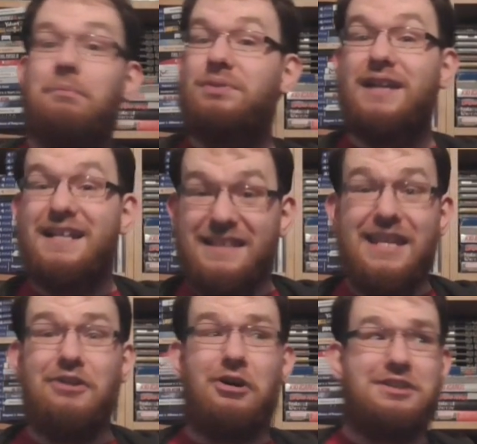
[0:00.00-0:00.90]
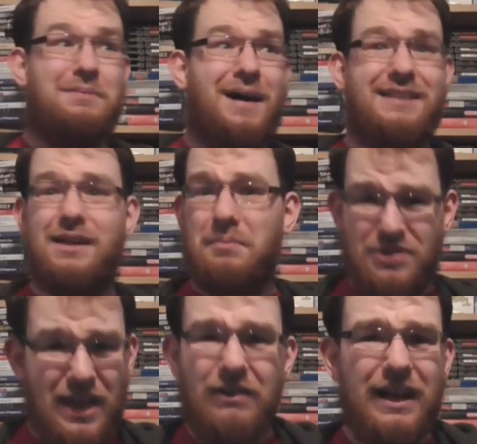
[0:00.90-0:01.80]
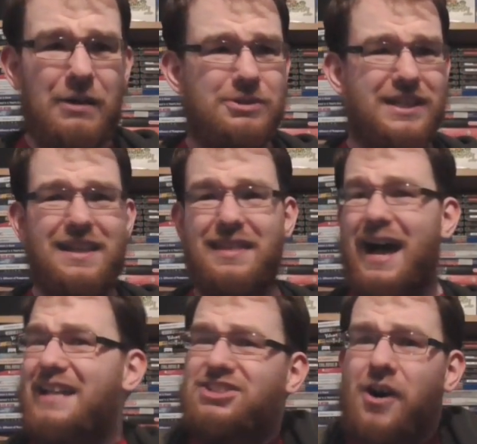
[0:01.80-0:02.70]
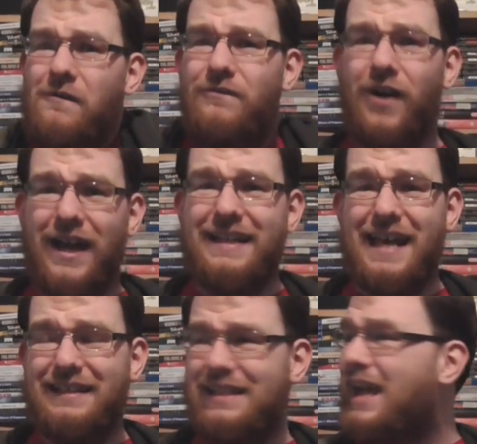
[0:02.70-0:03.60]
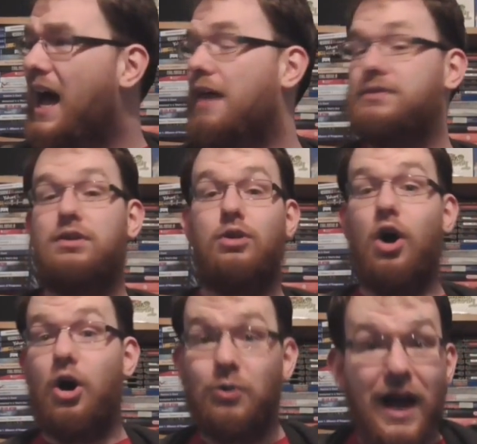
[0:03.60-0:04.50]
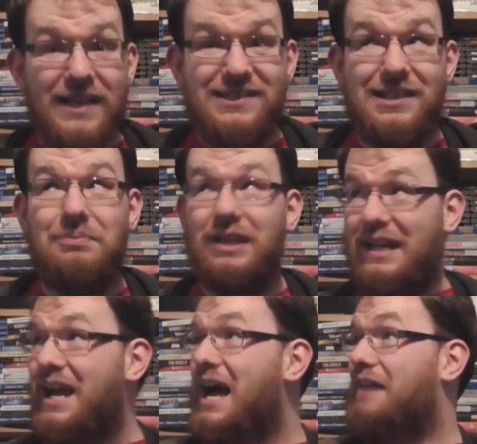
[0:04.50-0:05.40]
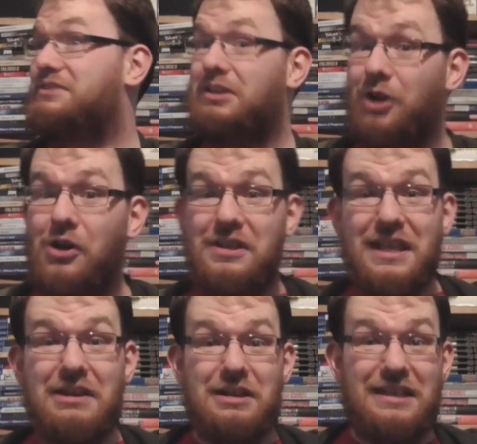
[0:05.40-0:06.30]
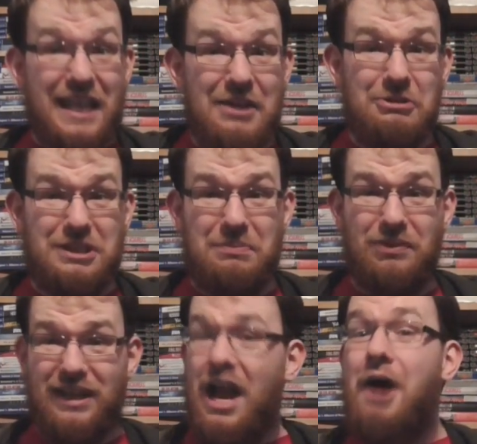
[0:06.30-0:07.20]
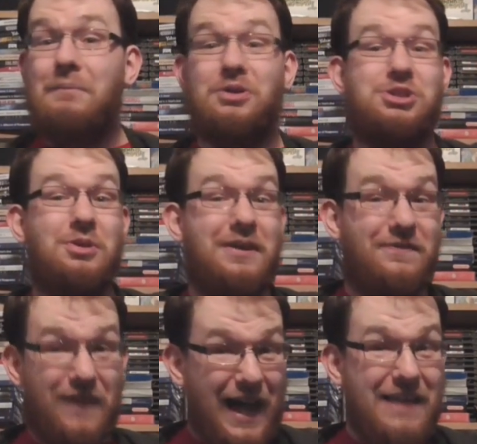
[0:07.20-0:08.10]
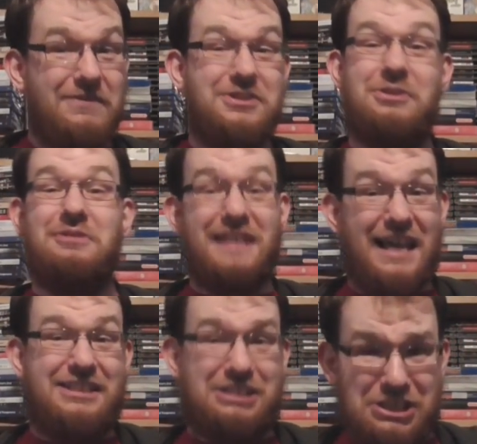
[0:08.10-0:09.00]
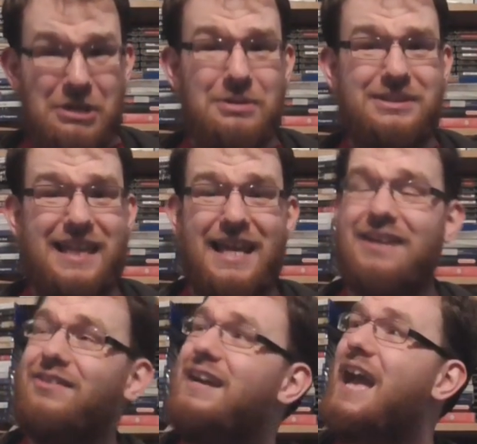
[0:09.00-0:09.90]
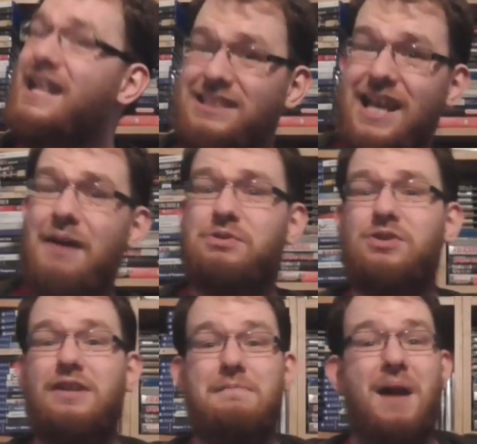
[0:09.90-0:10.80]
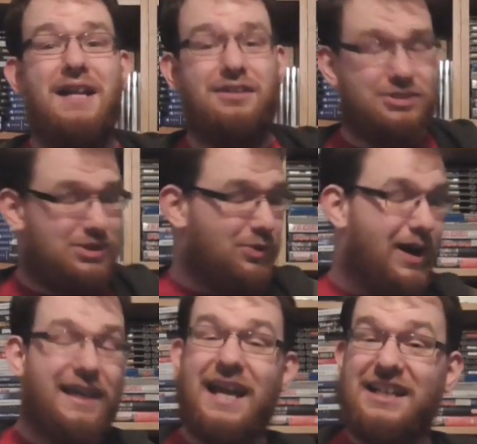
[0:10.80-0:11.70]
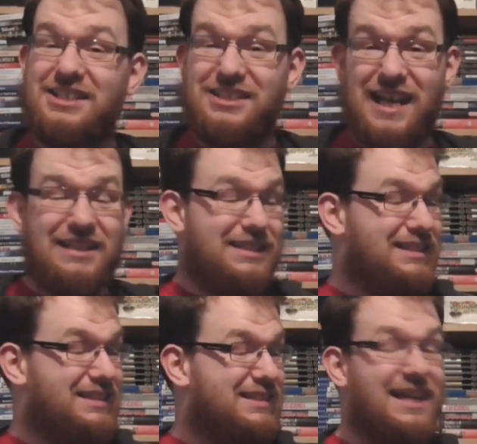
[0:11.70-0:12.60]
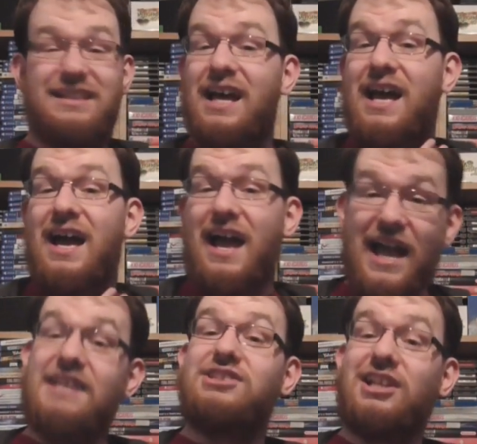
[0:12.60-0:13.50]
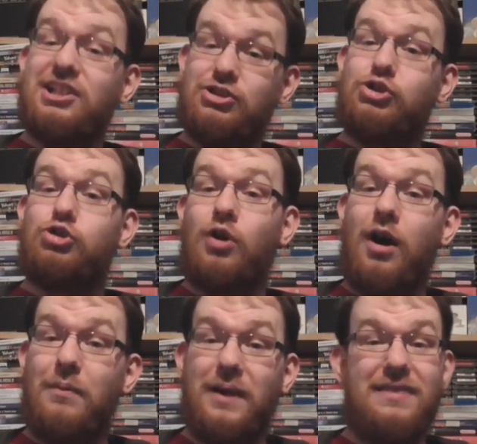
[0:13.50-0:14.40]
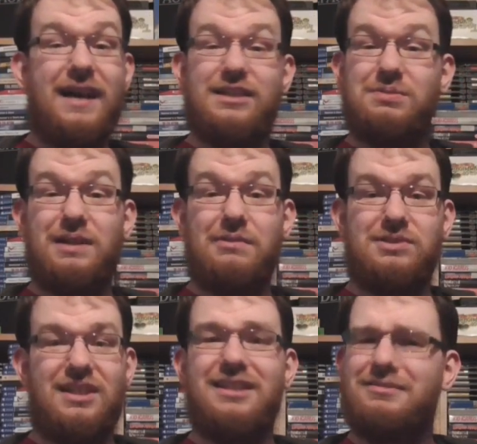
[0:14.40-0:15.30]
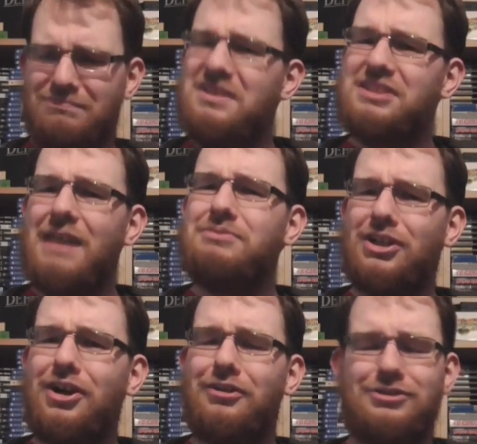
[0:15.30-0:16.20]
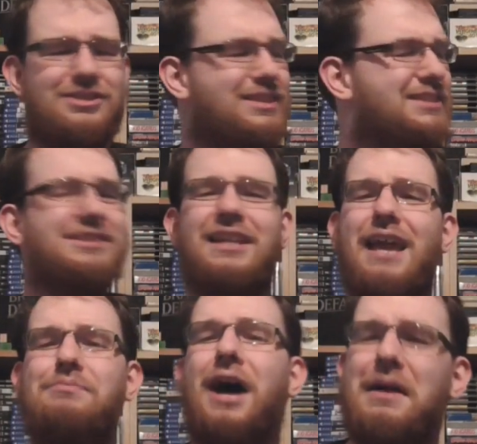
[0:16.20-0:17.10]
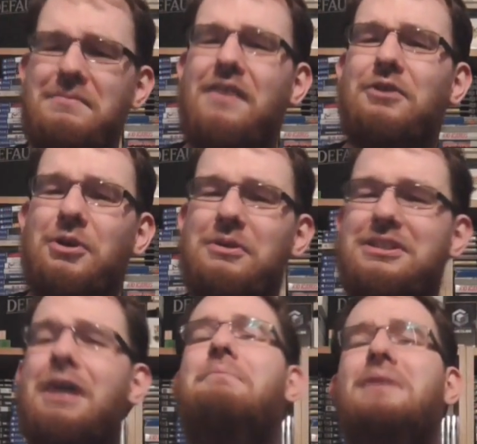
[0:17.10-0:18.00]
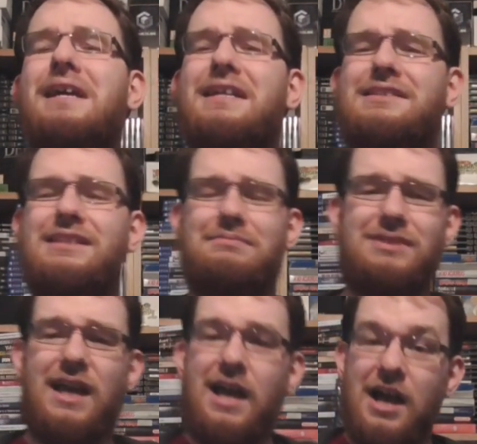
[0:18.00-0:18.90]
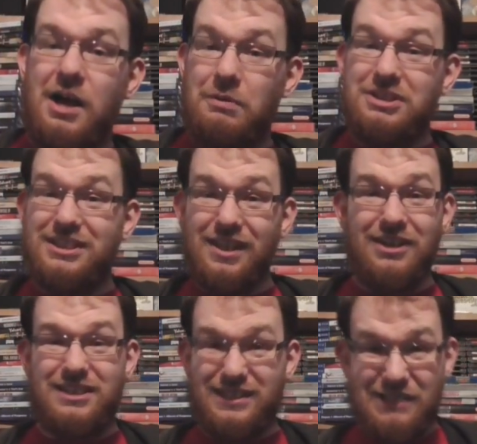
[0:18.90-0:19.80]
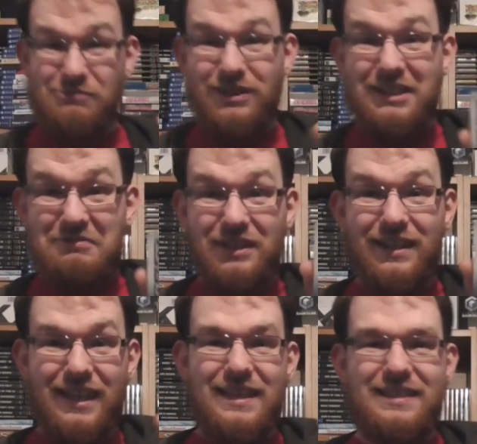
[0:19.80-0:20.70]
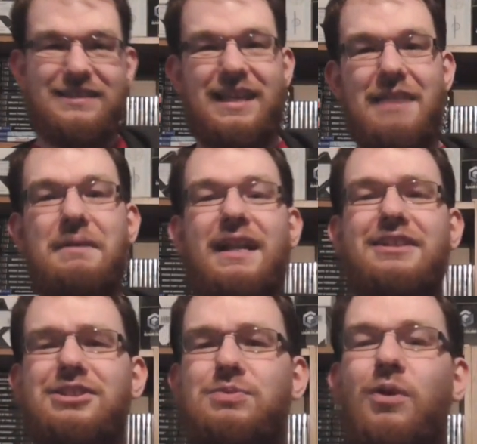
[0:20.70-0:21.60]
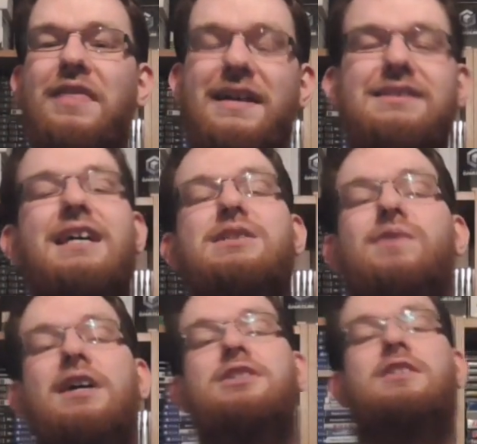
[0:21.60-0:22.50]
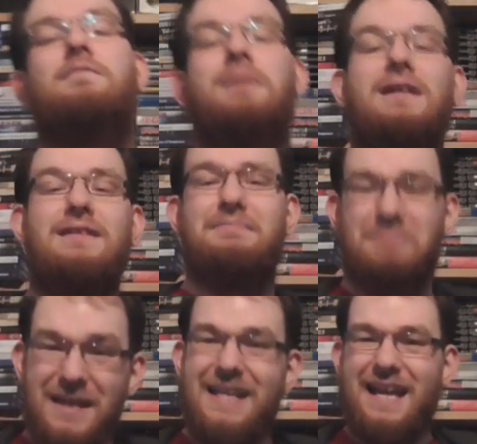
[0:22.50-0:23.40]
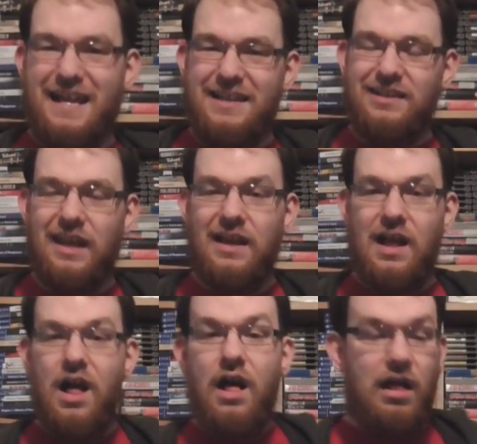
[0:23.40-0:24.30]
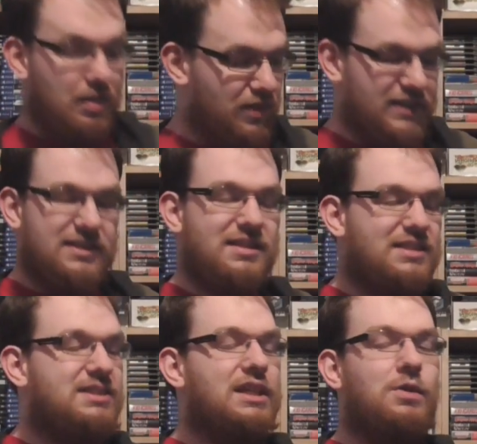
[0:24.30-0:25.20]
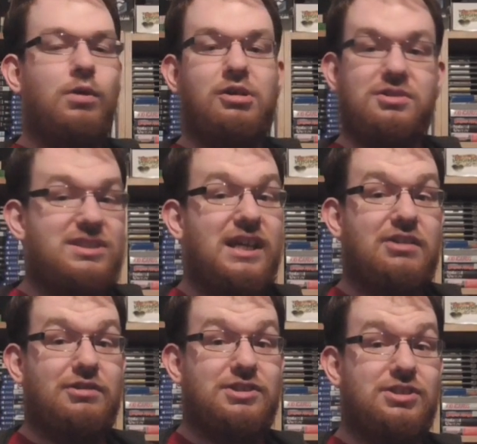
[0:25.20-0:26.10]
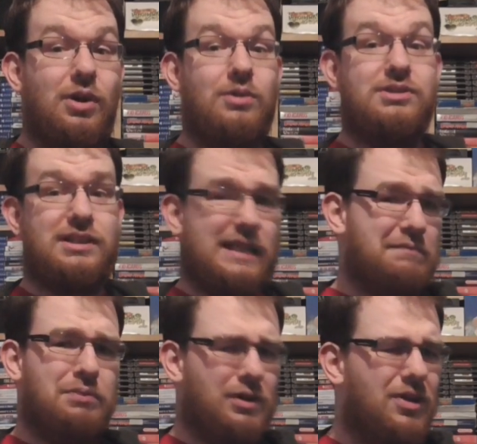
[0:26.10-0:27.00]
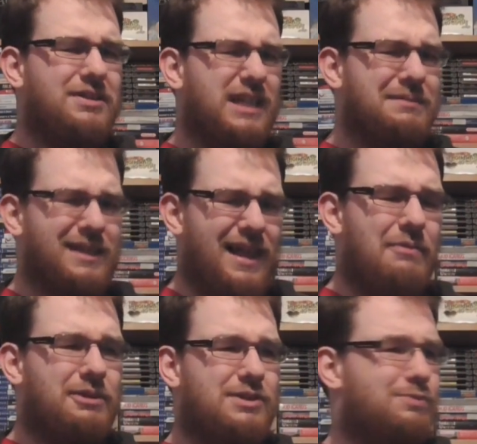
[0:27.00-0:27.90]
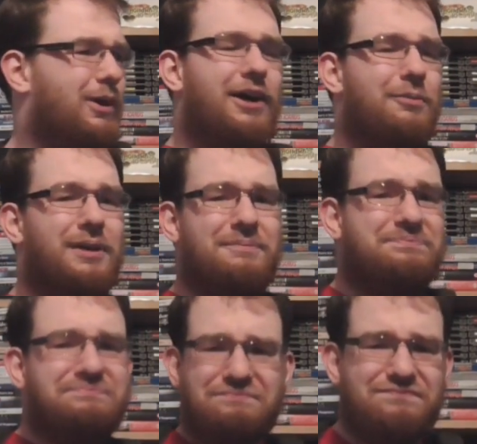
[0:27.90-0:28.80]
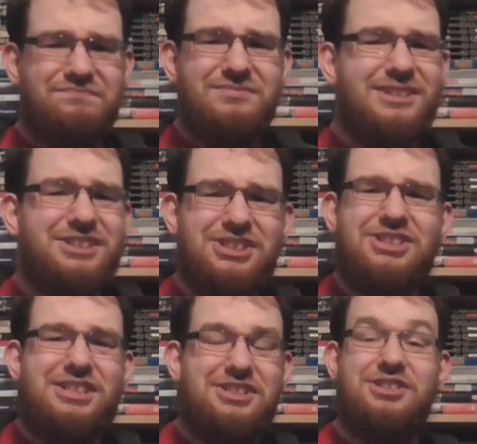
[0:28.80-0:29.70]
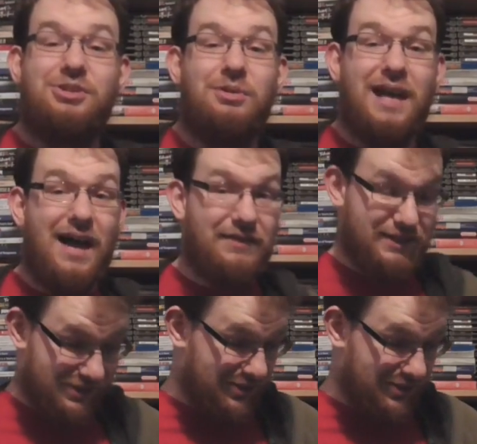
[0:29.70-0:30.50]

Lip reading: I'm playing Nier Automata, I'm 30 hours into that, it's not fucking ending. I've still got Horizon to play, I've still got Neo to play, Persona 5 is out next Tuesday, right? It's absolutely mental, so I kind of just had to decide it's gonna drop, and that's when I was like, this game's a curse. This is a game that I'm never going to beat, it seems. Which sucks, because I really like this game, and I just want that satisfaction of beating it, okay? This and the sequel, Sacred Stones, because I've put a lot of time into that one as well, but just don't have it.